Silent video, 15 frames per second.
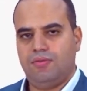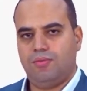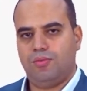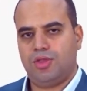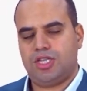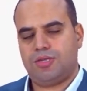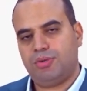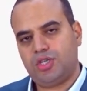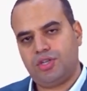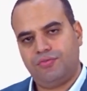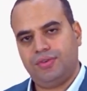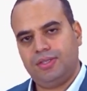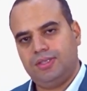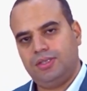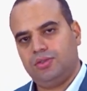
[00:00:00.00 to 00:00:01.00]
this pressure
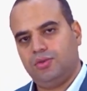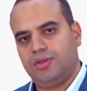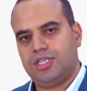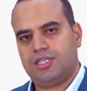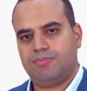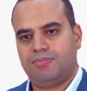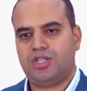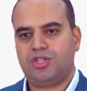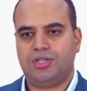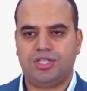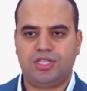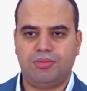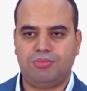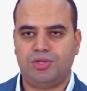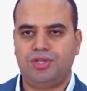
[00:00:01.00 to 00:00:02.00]
field, or this pressure
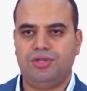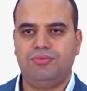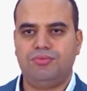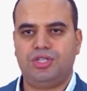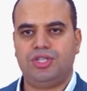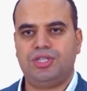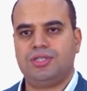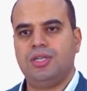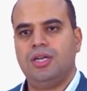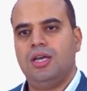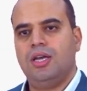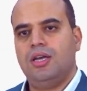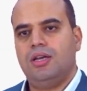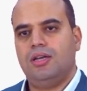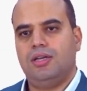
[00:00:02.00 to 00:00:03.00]
distribution, which is
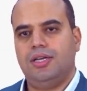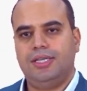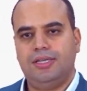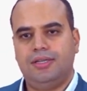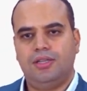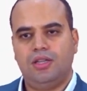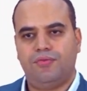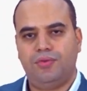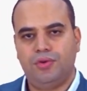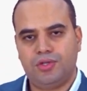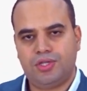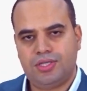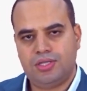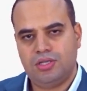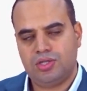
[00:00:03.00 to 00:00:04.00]
here the
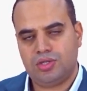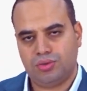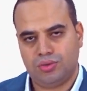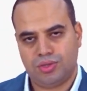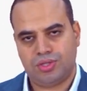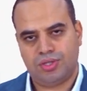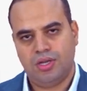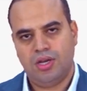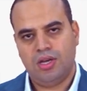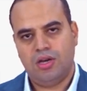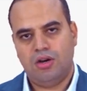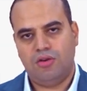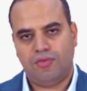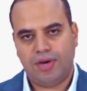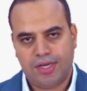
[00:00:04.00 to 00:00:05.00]
first source
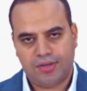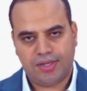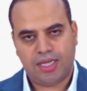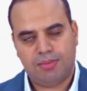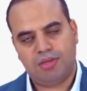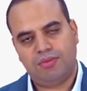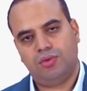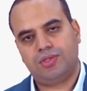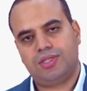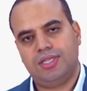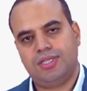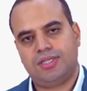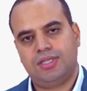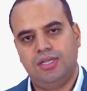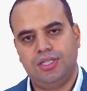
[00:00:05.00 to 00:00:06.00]
of aerodynamic
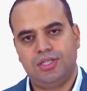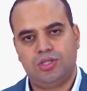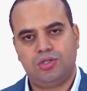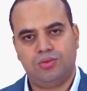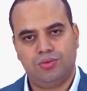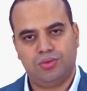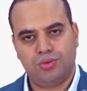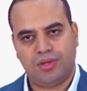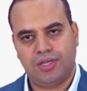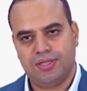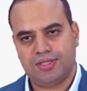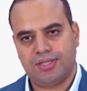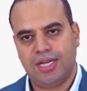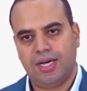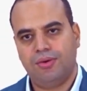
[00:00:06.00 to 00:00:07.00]
forces, leads to two
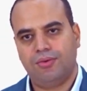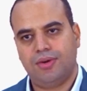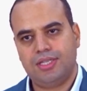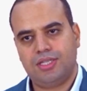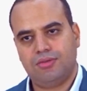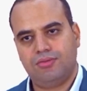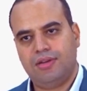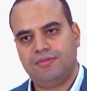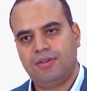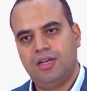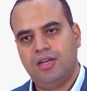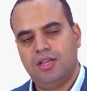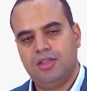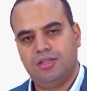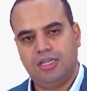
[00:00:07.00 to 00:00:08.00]
things now, right? So we have
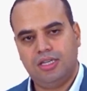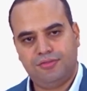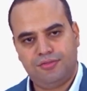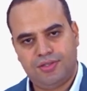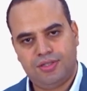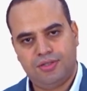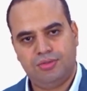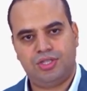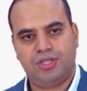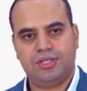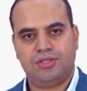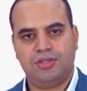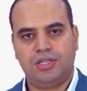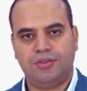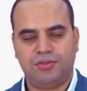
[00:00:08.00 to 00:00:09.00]
the lift, which
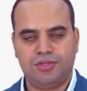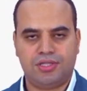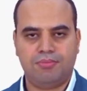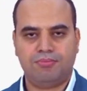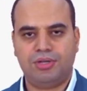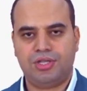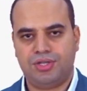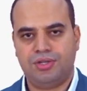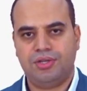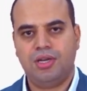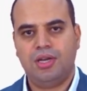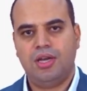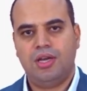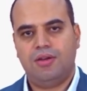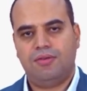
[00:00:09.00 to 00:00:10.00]
is the difference in pressure
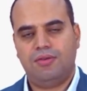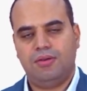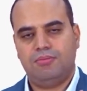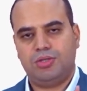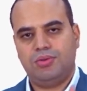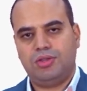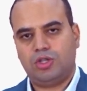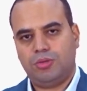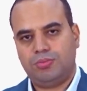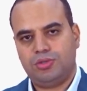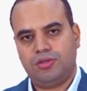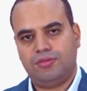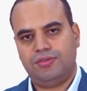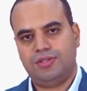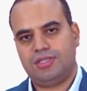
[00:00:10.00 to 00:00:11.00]
between the top
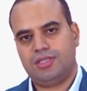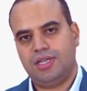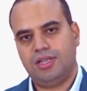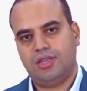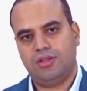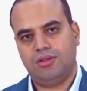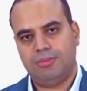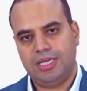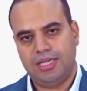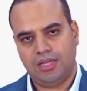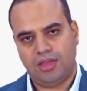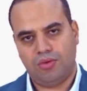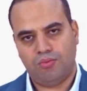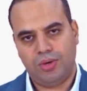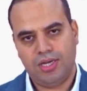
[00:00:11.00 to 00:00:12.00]
surface and
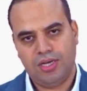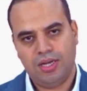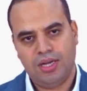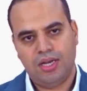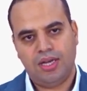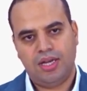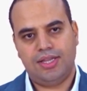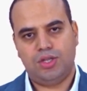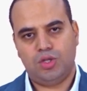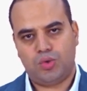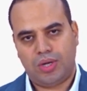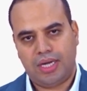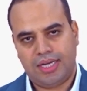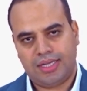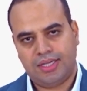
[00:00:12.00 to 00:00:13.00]
beneath the wind, and the
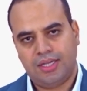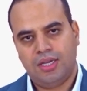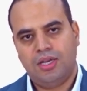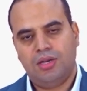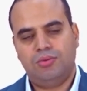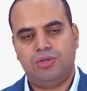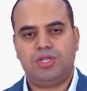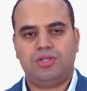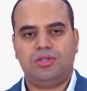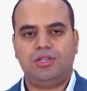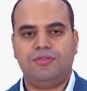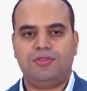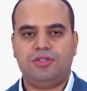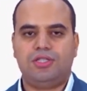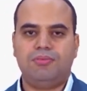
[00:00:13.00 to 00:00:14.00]
drag, which is the
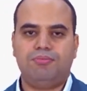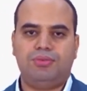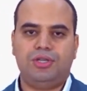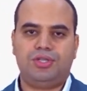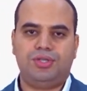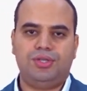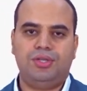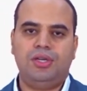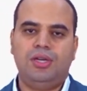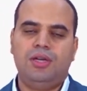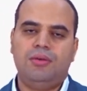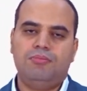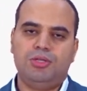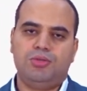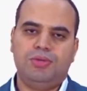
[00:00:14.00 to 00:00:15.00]
difference in pressure
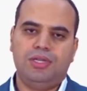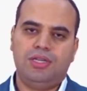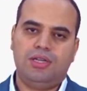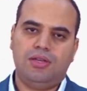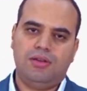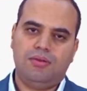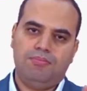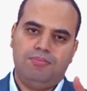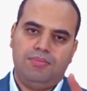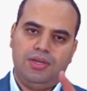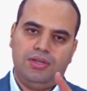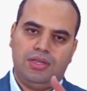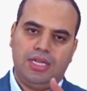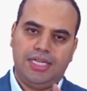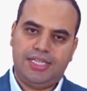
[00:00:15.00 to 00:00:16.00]
between
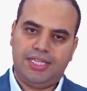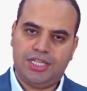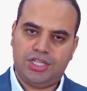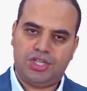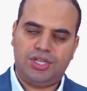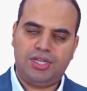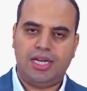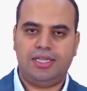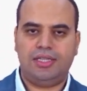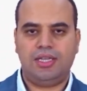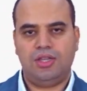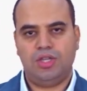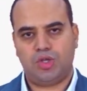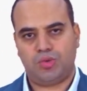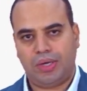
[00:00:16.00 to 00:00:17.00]
the leading edge and
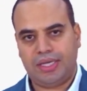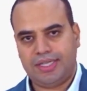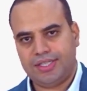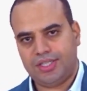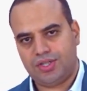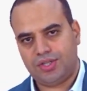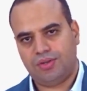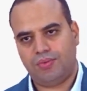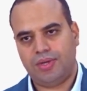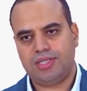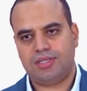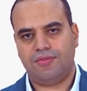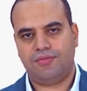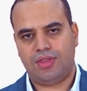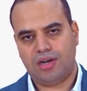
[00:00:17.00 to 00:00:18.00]
the trailing edge, right?
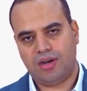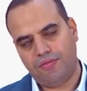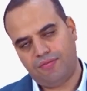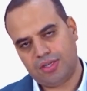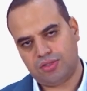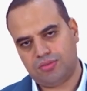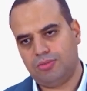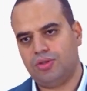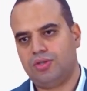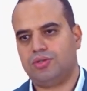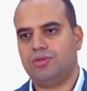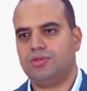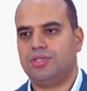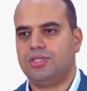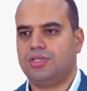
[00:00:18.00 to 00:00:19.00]
And there are in fact some other
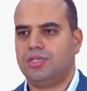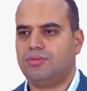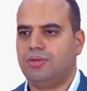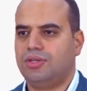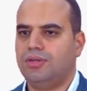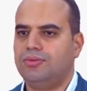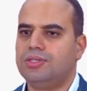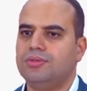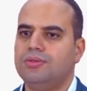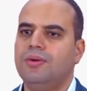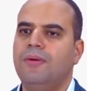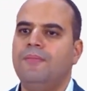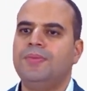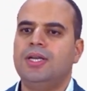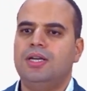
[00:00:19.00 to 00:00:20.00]
sources that we're going to
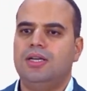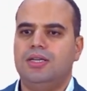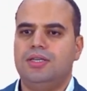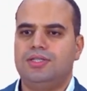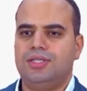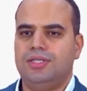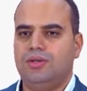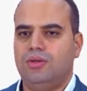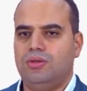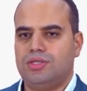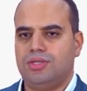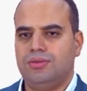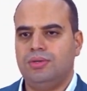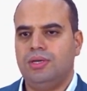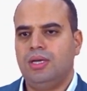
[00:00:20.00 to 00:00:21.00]
see
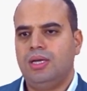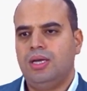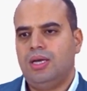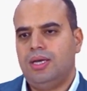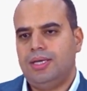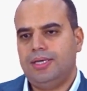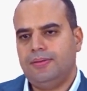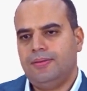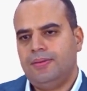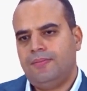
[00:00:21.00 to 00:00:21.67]
also here.